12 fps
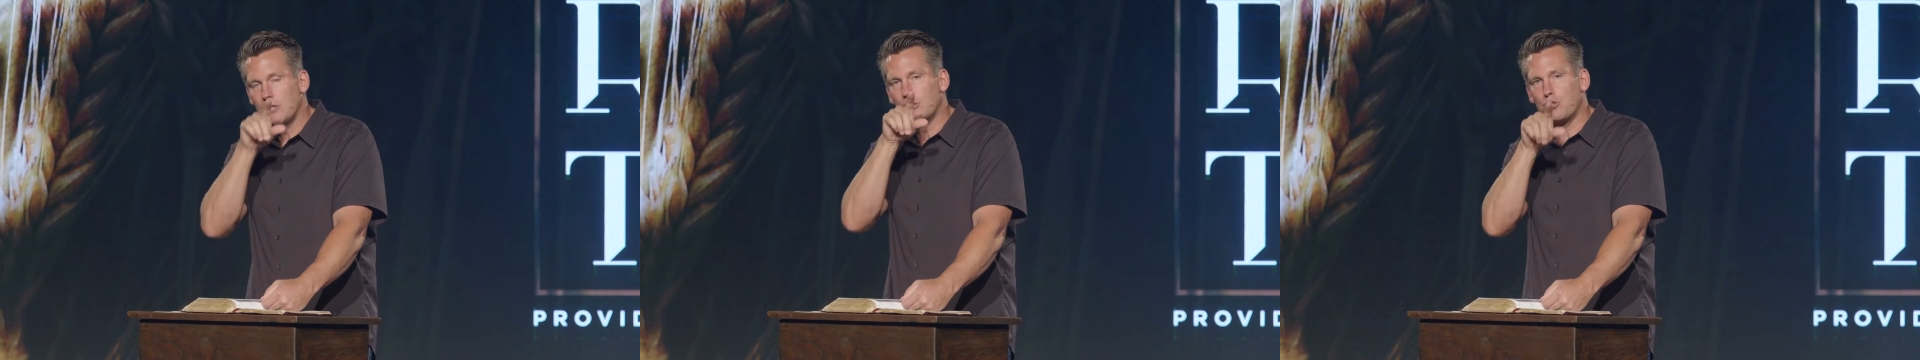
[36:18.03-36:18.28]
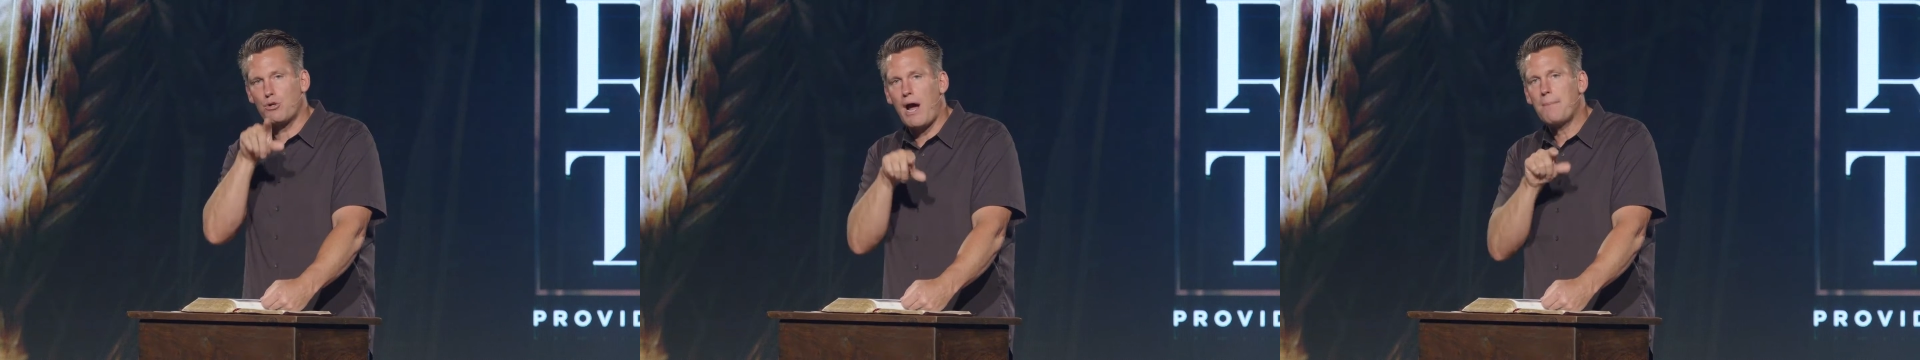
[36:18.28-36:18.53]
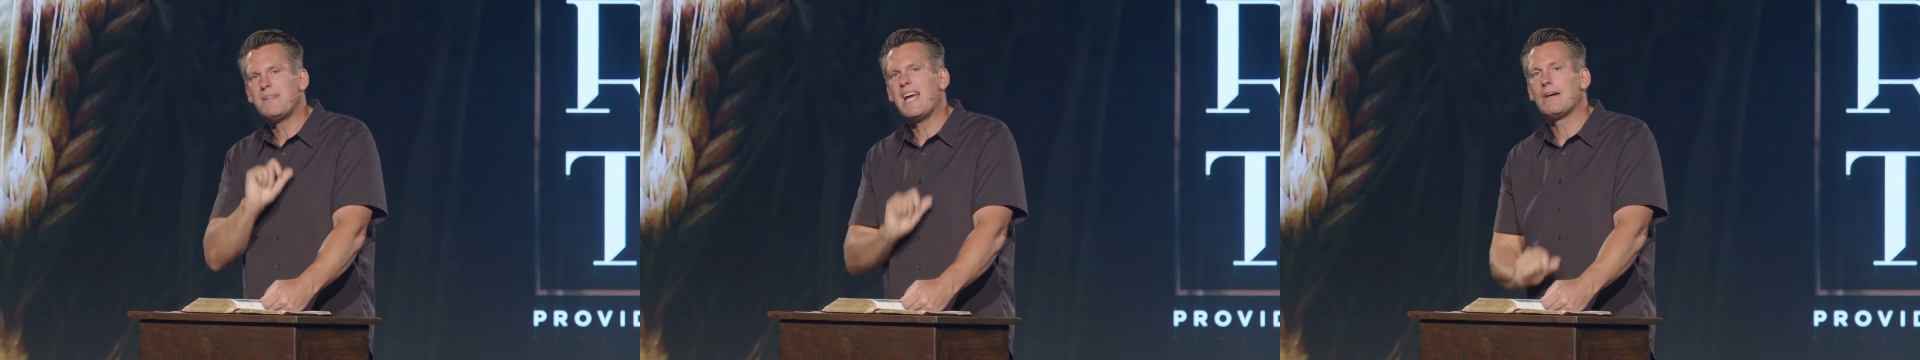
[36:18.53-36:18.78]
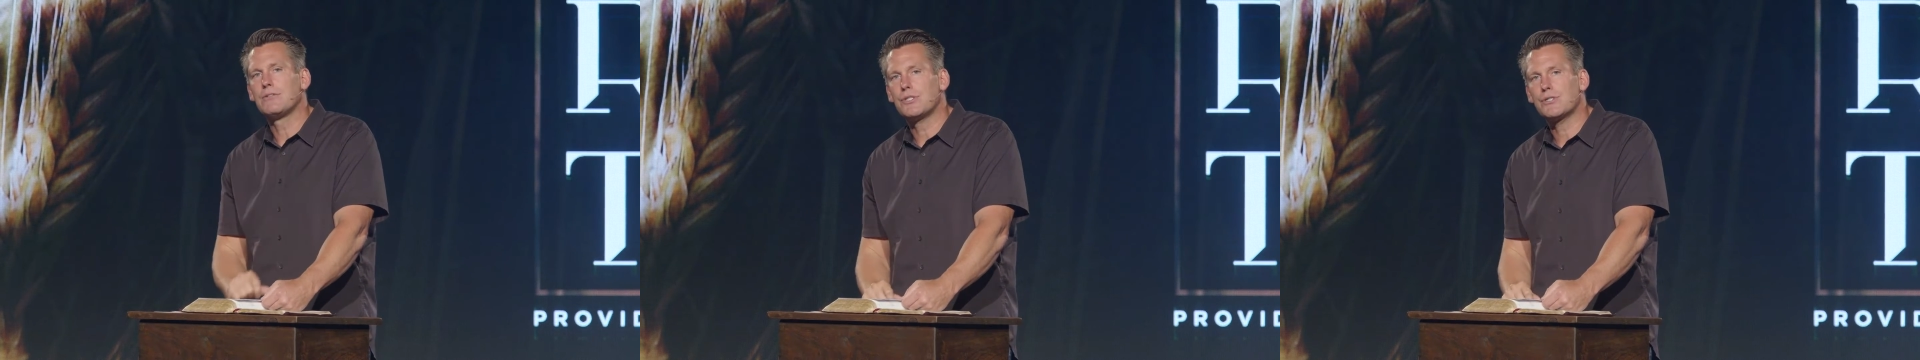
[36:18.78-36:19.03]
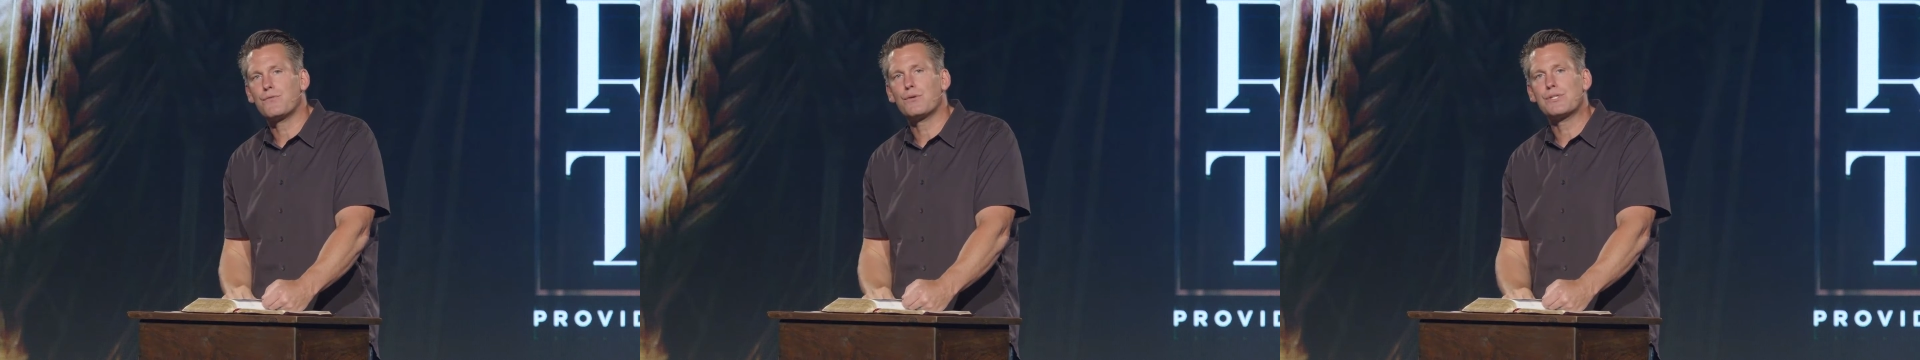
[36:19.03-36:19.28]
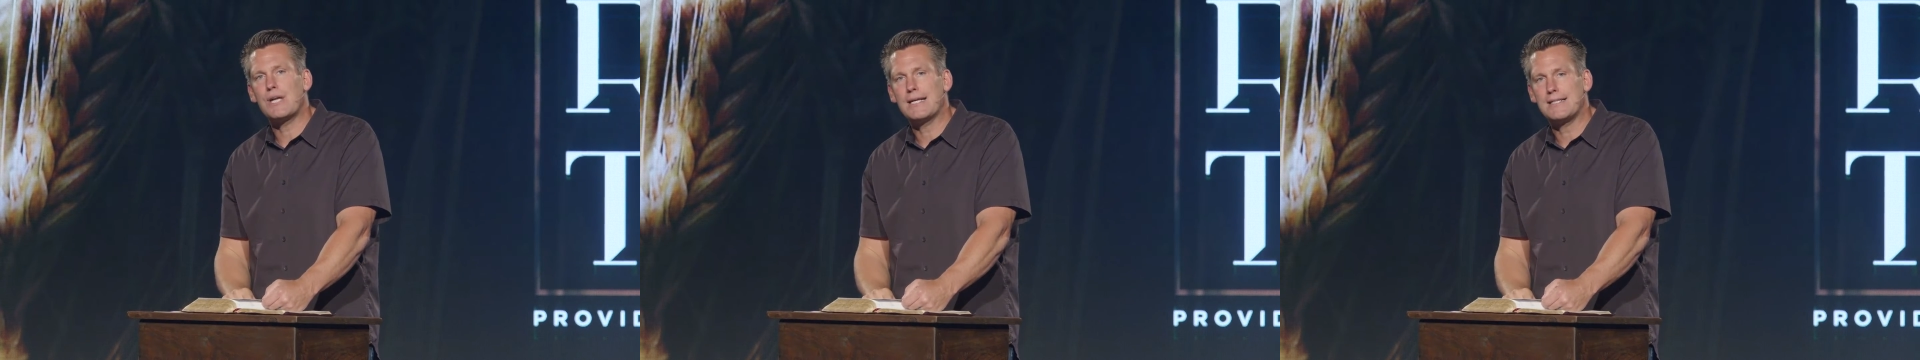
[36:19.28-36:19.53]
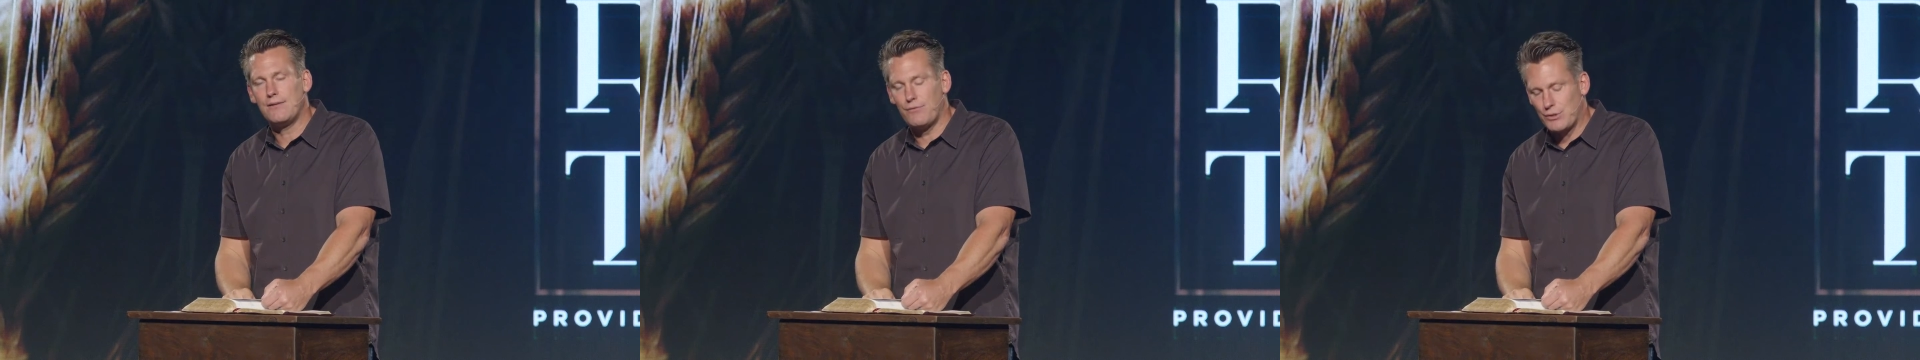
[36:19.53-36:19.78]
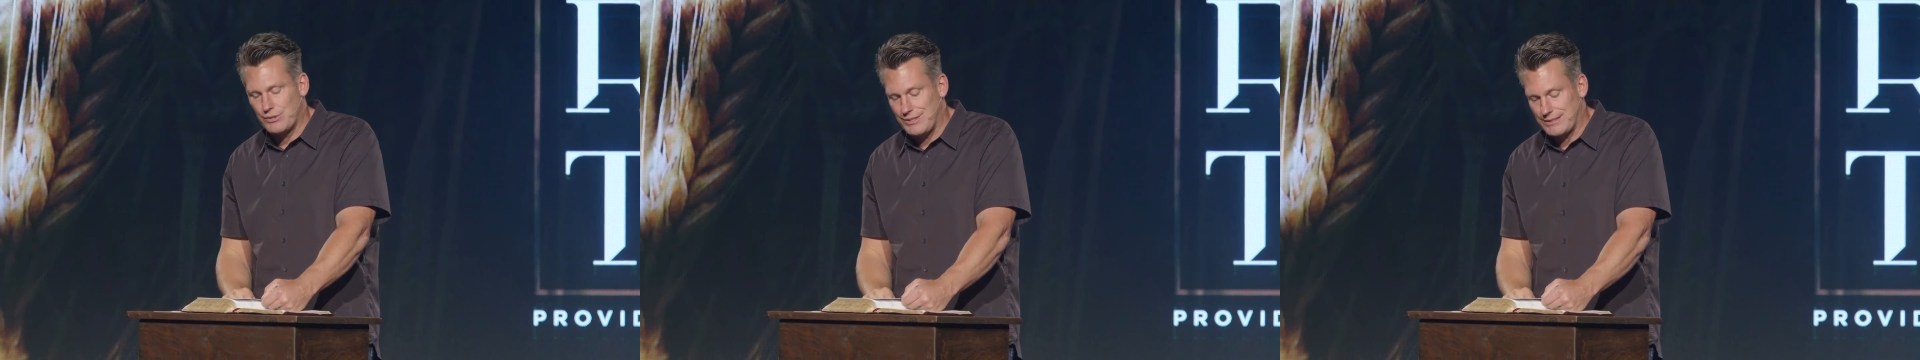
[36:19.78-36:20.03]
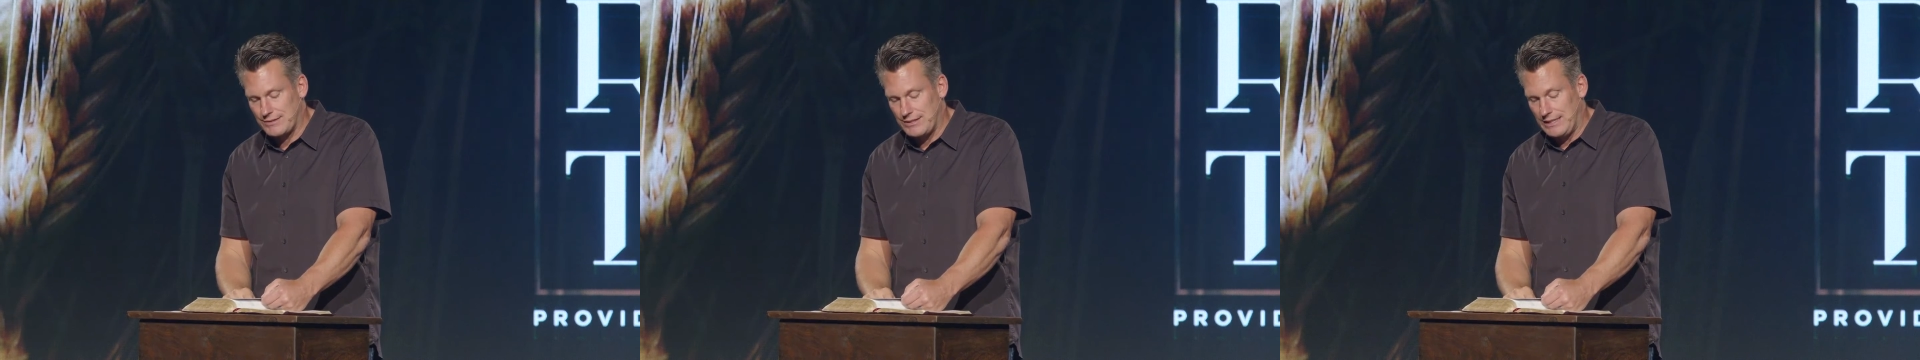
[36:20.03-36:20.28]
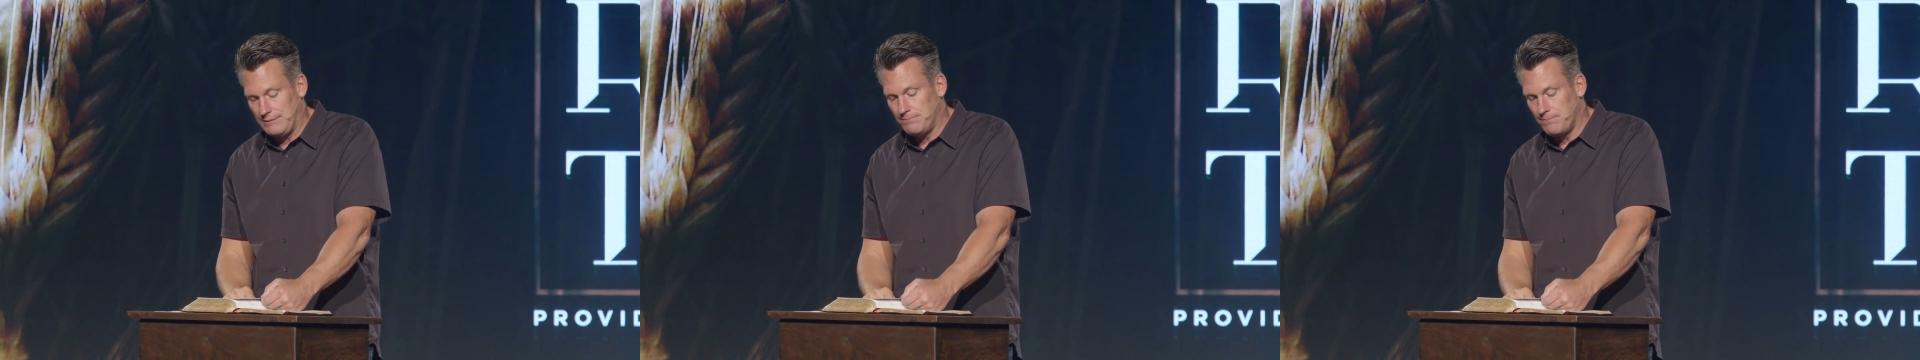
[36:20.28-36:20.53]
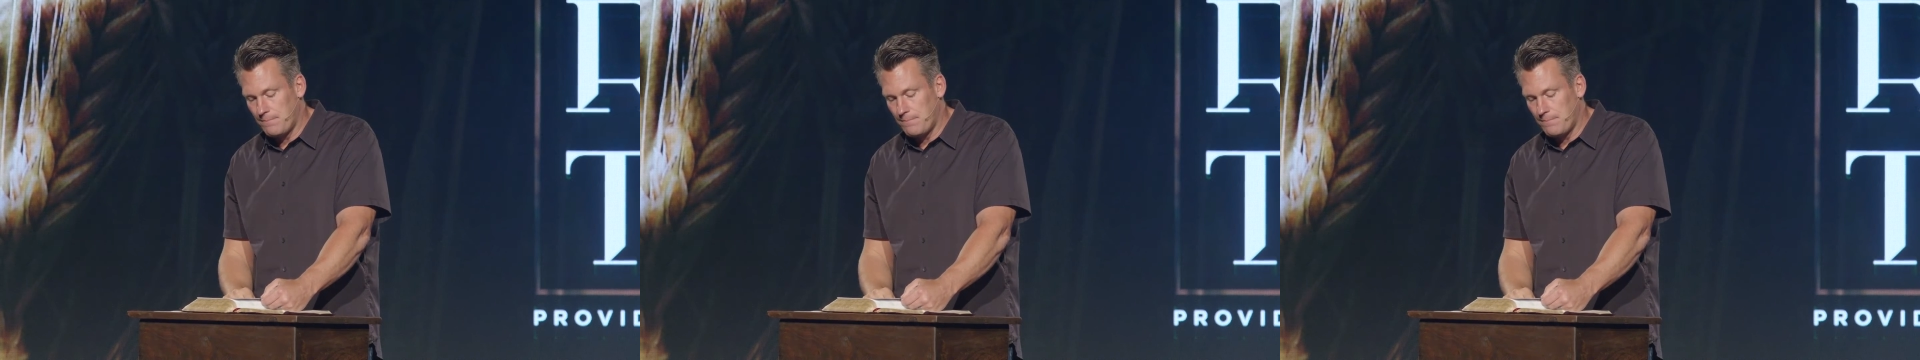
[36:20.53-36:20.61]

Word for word: Drop down just for a second to verse 16.